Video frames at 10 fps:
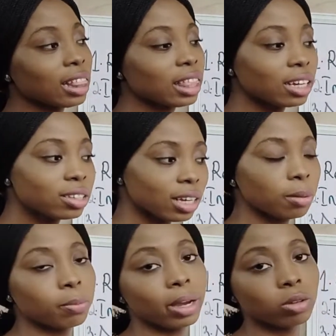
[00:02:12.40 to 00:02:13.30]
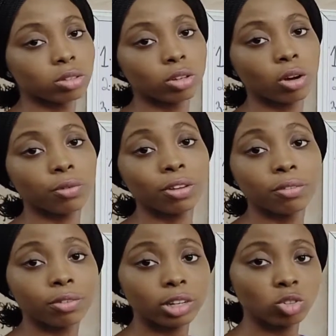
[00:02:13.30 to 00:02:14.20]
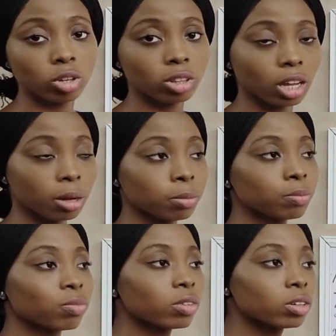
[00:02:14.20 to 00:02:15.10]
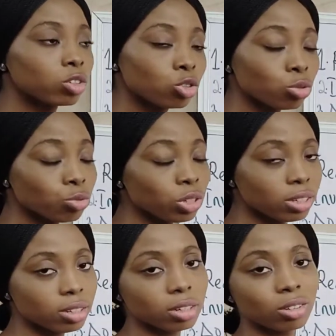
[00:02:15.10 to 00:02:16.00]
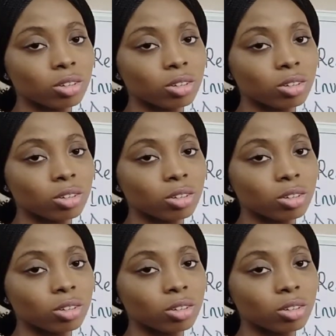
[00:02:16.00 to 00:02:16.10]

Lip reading: Take time by yourself, invest your time into reading.